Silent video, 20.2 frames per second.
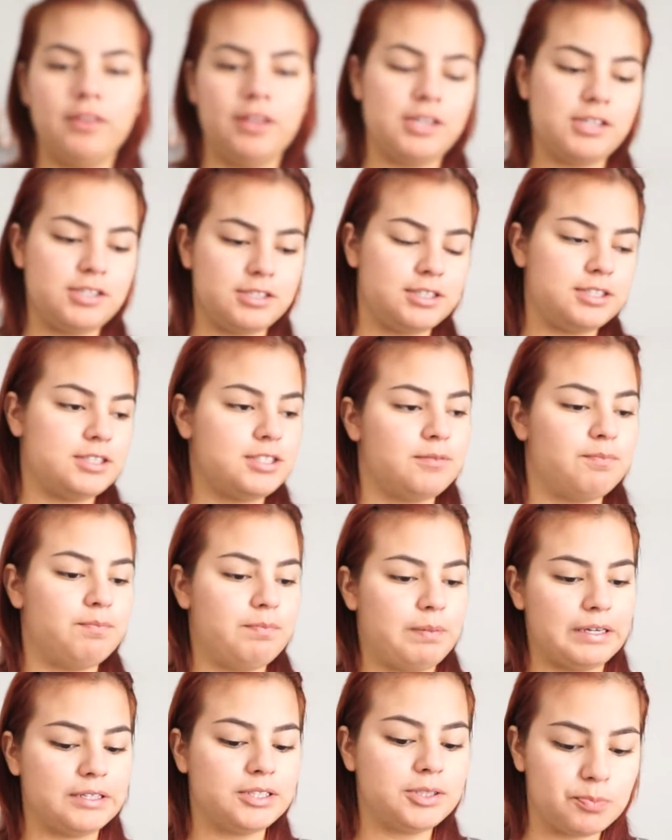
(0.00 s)
this. It's the
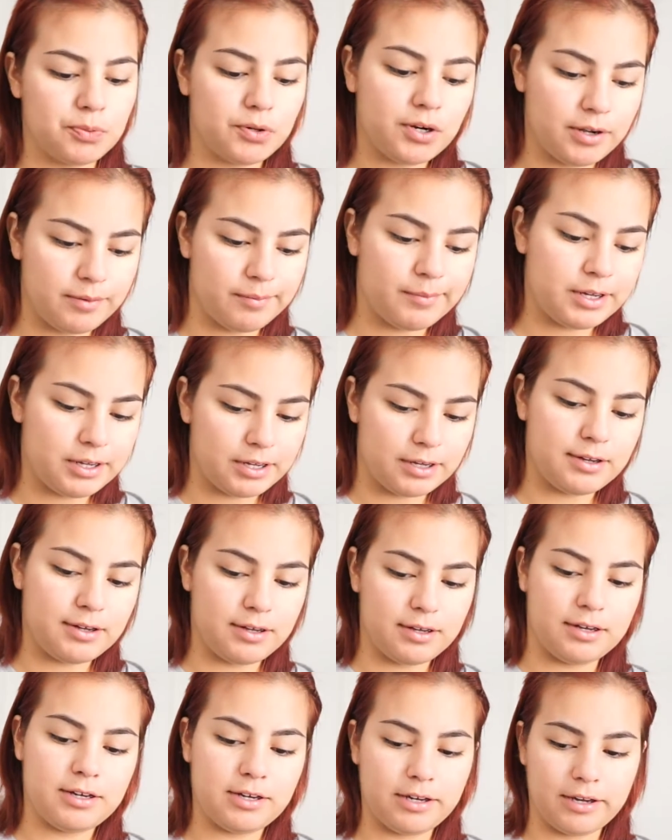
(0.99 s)
best primer.